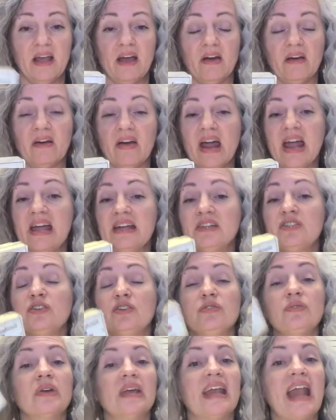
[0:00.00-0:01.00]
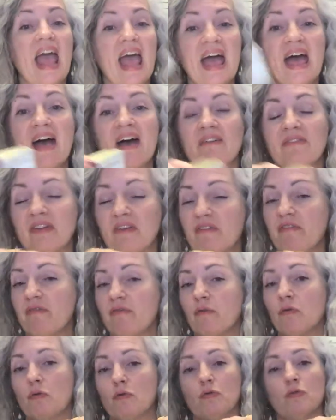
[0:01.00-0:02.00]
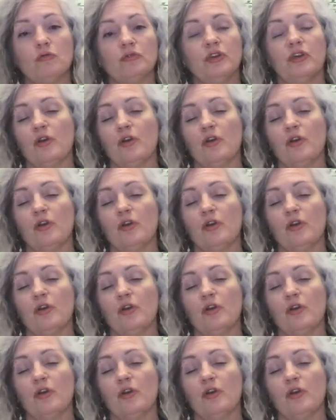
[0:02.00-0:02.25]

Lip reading: All right, you can have a full,